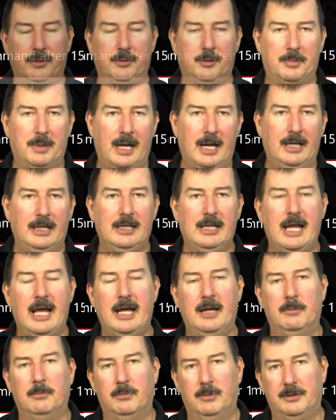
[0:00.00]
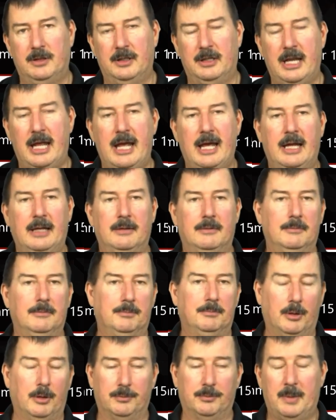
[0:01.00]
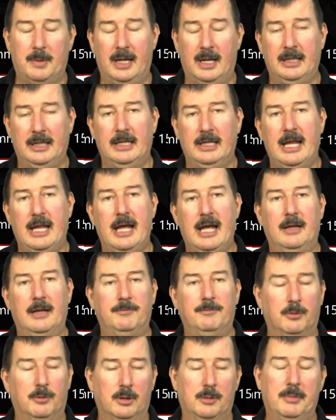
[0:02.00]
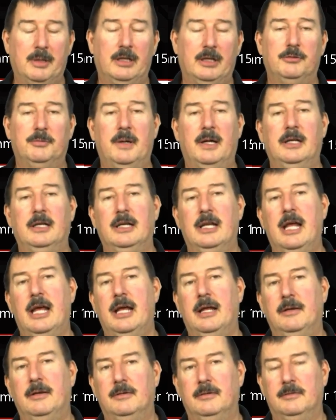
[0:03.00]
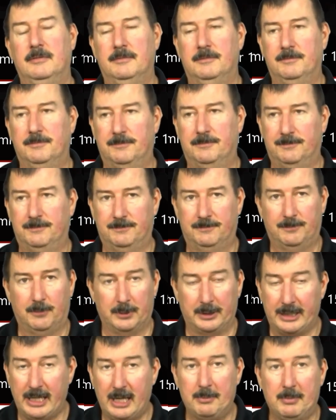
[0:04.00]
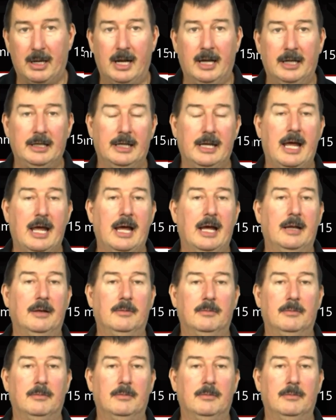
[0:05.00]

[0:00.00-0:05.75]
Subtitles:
you're behind a NAT, with a NAT, both behind a NAT, 40 manager behind a NAT, 40 gate behind a NAT,